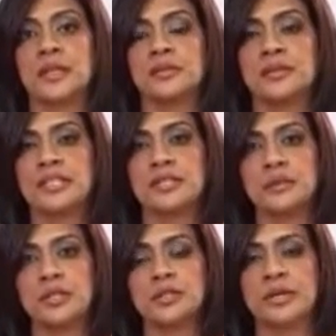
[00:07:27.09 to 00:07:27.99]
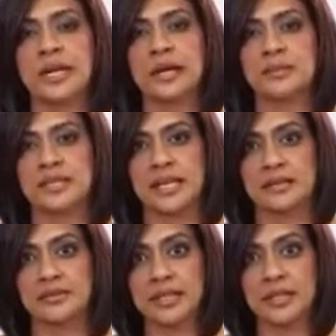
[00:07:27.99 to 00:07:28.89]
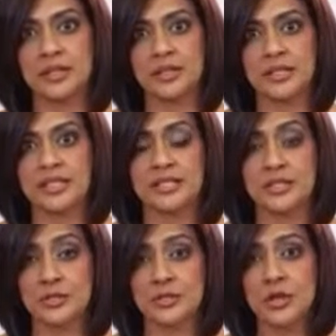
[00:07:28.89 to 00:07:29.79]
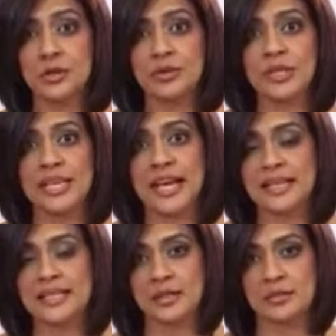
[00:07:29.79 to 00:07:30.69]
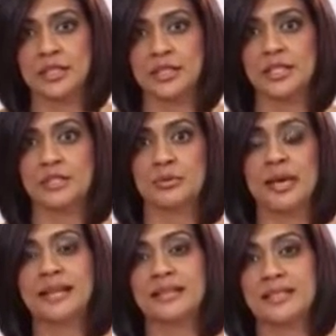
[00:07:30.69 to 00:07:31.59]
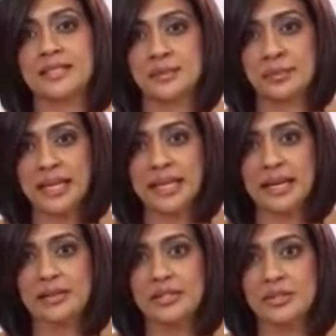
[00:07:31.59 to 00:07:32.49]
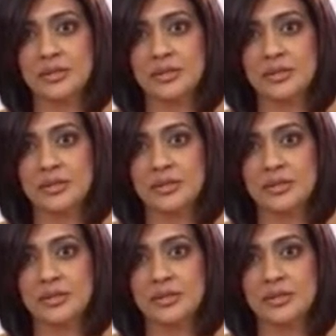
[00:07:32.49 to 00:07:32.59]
The reason we're doing apple cider vinegar is, as you know, it has the ability to balance the pH.